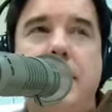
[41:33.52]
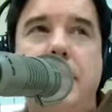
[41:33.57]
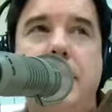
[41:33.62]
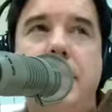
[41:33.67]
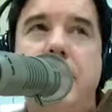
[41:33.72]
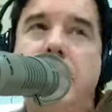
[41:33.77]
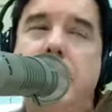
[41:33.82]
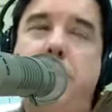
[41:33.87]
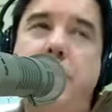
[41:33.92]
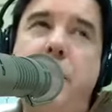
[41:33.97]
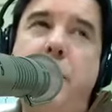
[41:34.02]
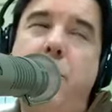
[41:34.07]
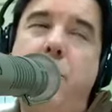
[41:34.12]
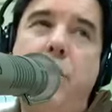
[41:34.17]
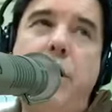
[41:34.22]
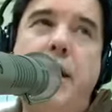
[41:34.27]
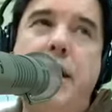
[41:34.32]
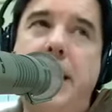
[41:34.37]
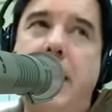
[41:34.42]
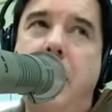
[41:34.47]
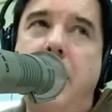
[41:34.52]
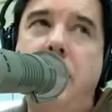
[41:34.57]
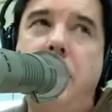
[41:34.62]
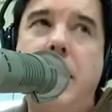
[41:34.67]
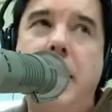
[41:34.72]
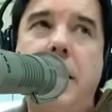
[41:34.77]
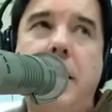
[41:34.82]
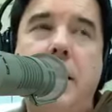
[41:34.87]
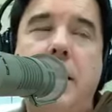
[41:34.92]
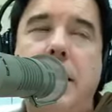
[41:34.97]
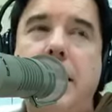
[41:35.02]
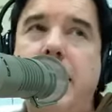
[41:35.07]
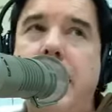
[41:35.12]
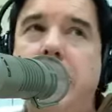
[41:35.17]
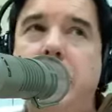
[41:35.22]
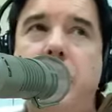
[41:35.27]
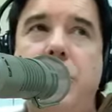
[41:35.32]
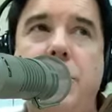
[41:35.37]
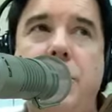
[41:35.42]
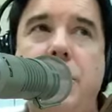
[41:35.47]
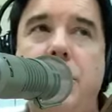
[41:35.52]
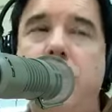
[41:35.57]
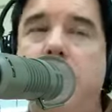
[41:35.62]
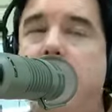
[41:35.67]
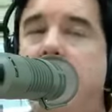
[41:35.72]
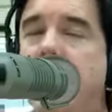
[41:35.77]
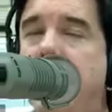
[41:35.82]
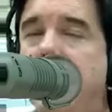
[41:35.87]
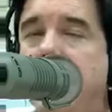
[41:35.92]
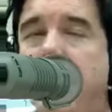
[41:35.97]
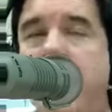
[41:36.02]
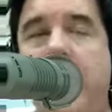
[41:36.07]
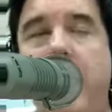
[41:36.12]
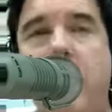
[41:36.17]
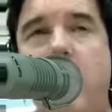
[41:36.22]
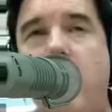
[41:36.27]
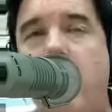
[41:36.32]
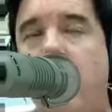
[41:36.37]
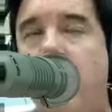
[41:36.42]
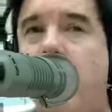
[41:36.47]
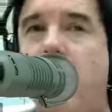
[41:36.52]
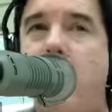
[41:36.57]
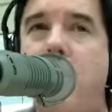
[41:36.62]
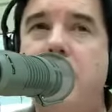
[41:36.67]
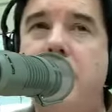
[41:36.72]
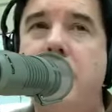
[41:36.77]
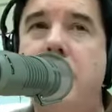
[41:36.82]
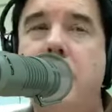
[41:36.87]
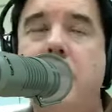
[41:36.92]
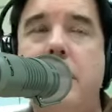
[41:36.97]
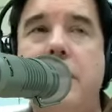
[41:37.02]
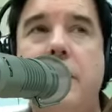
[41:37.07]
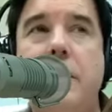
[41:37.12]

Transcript: did somebody work in healthcare connected to you, like either here or crossed?